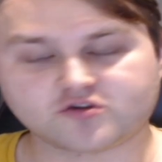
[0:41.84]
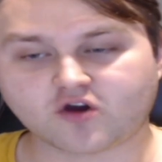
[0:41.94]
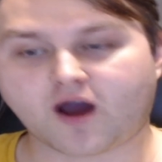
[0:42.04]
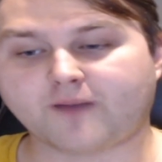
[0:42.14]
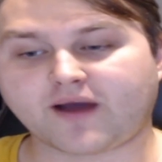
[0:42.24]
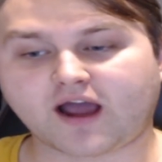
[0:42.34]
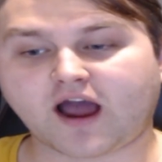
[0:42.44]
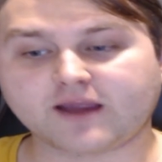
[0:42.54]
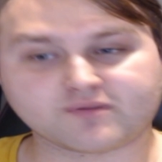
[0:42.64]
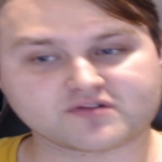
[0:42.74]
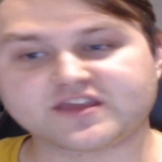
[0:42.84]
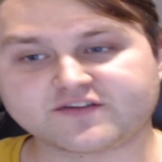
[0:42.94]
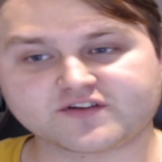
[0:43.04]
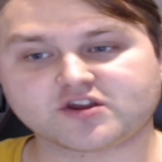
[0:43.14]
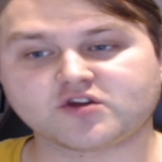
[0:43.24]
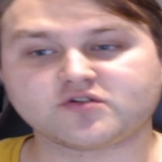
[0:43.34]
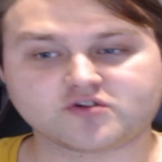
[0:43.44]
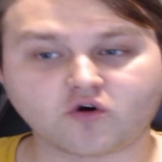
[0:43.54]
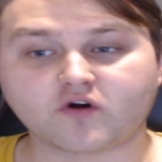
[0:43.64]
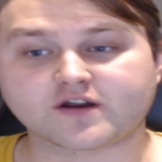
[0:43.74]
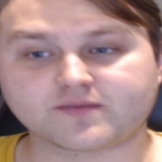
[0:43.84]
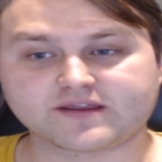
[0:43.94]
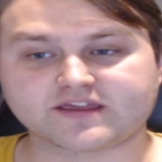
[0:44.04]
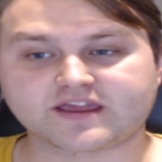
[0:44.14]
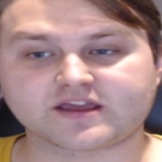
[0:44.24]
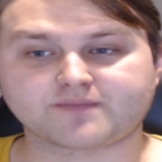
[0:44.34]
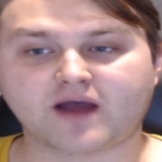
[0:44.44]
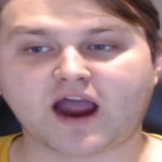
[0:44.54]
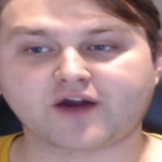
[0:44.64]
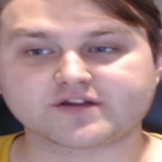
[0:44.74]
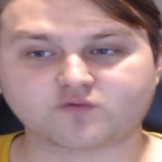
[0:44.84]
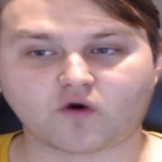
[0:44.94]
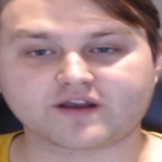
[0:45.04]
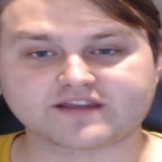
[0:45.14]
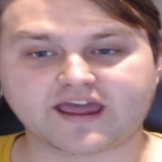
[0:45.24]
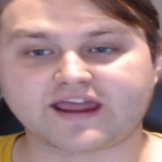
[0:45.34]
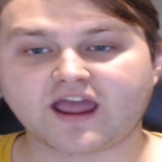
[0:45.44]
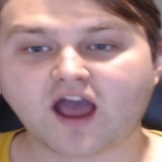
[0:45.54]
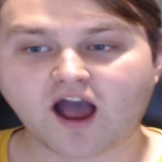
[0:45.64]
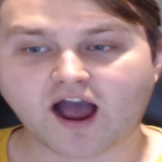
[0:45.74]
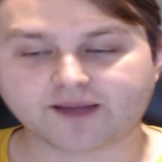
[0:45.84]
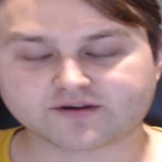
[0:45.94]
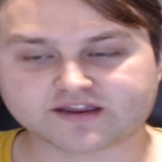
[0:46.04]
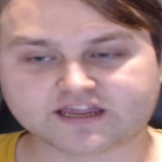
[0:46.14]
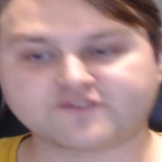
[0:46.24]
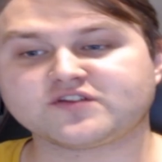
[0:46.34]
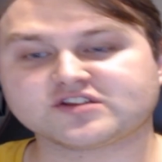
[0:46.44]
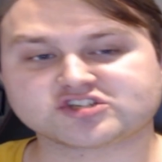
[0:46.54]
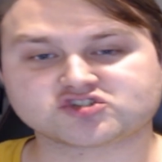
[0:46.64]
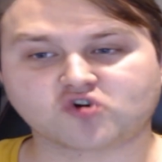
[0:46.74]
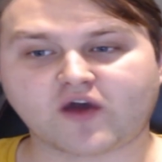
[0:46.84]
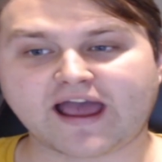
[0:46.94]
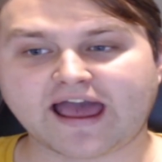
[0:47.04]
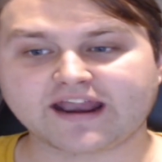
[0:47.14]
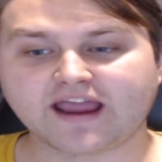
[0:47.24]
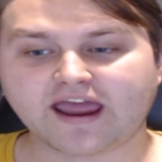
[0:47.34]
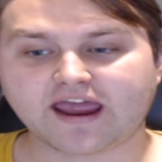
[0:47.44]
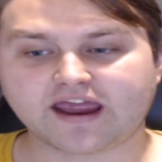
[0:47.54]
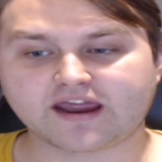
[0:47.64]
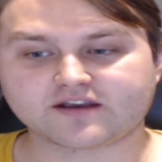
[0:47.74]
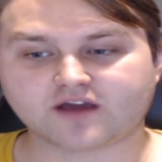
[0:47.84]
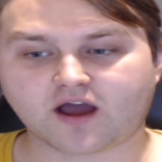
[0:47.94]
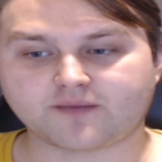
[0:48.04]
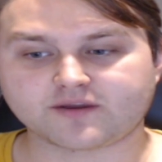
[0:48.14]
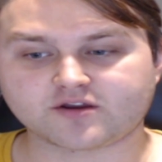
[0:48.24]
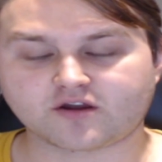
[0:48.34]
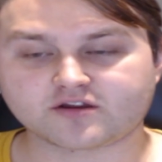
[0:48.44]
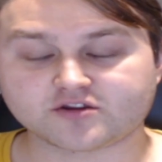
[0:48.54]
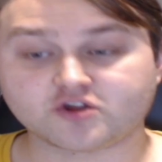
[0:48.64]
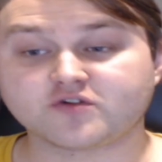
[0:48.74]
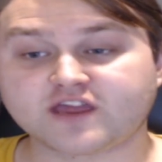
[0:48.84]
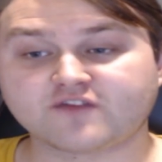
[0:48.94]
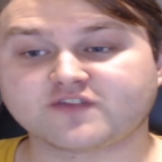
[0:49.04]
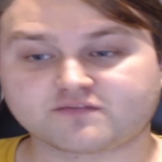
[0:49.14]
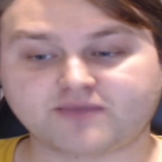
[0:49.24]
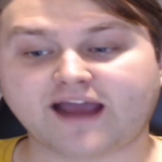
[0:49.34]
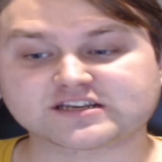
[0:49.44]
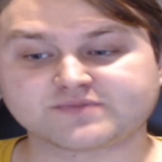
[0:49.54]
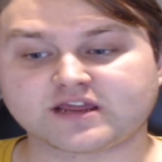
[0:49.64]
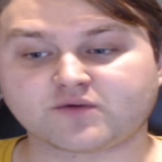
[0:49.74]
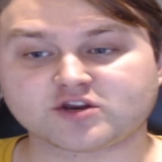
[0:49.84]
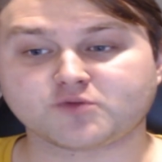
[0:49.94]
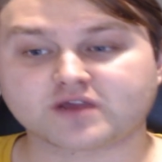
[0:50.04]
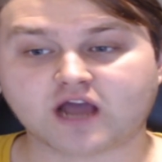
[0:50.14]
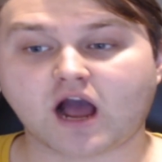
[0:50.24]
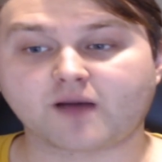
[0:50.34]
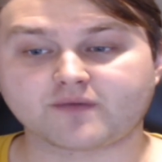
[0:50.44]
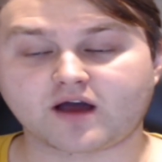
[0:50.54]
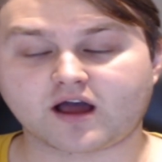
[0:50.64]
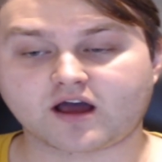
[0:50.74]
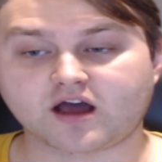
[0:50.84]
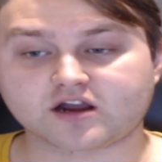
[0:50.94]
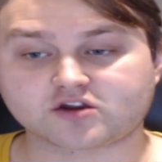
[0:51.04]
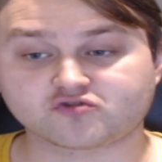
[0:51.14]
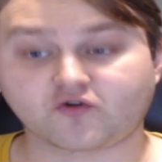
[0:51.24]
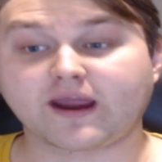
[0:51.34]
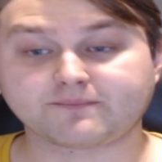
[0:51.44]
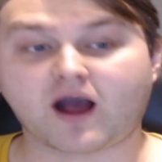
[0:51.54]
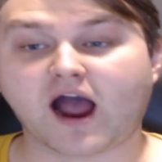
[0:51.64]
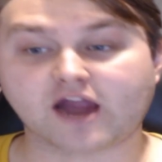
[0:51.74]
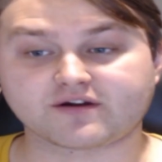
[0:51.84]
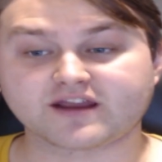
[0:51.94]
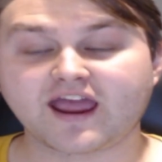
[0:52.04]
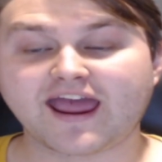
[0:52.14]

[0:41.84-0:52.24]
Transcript: I believe in you, you're gonna be the king of the pirates one day, I'm gonna give you this straw hat, and you give this back to me when you become a great pirate.